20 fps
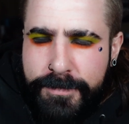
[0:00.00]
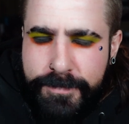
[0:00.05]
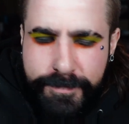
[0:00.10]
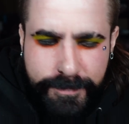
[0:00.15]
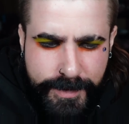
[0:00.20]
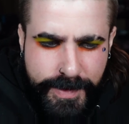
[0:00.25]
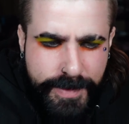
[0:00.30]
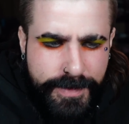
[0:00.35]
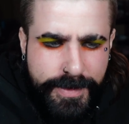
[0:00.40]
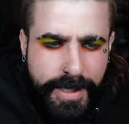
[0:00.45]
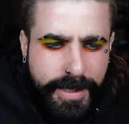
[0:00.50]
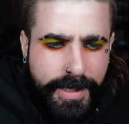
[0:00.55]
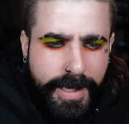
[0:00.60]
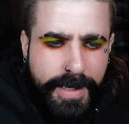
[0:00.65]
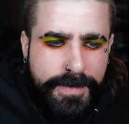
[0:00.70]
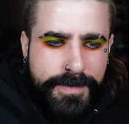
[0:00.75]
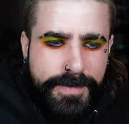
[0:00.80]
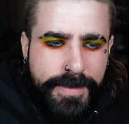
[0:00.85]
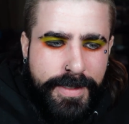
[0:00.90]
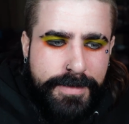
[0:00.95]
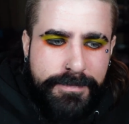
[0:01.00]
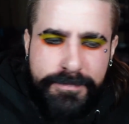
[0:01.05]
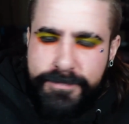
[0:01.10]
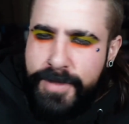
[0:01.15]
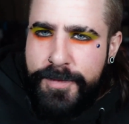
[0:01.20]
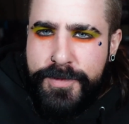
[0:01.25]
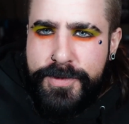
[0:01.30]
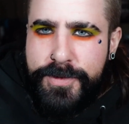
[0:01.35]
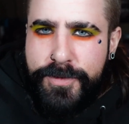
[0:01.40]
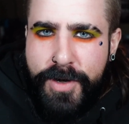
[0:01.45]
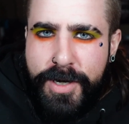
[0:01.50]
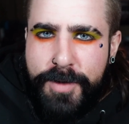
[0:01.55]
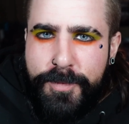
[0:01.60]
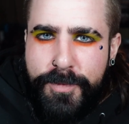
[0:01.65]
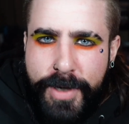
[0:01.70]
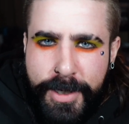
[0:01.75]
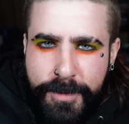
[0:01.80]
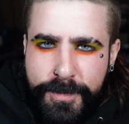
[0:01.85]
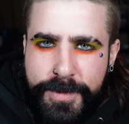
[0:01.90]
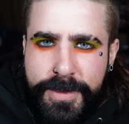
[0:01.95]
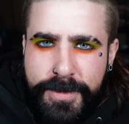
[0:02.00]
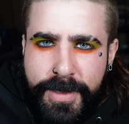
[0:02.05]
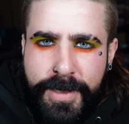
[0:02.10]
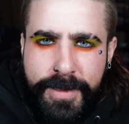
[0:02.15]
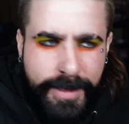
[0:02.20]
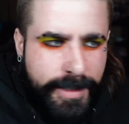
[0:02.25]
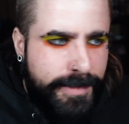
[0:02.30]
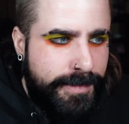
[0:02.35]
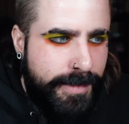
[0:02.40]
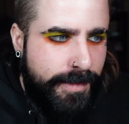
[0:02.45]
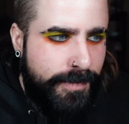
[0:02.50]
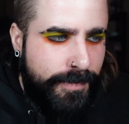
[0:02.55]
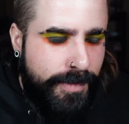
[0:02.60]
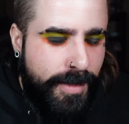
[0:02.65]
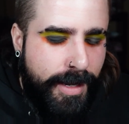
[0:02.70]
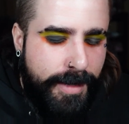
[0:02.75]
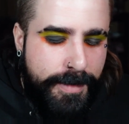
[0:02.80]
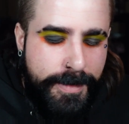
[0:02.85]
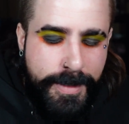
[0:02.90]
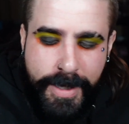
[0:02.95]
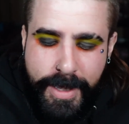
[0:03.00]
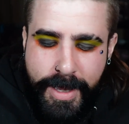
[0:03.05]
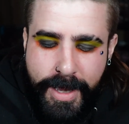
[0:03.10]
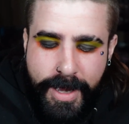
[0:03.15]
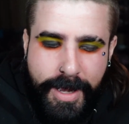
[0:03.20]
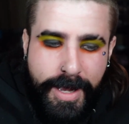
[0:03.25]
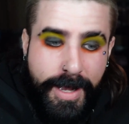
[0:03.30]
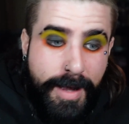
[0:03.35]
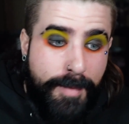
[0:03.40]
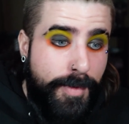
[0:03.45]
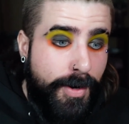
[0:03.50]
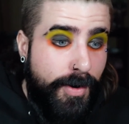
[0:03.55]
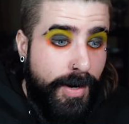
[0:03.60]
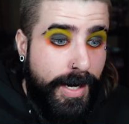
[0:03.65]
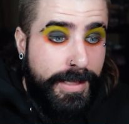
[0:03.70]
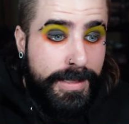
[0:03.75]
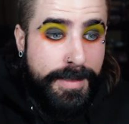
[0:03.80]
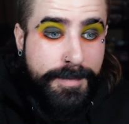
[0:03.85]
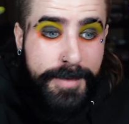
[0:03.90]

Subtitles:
sent that case in, that was incredible. I like that a lot. All right, let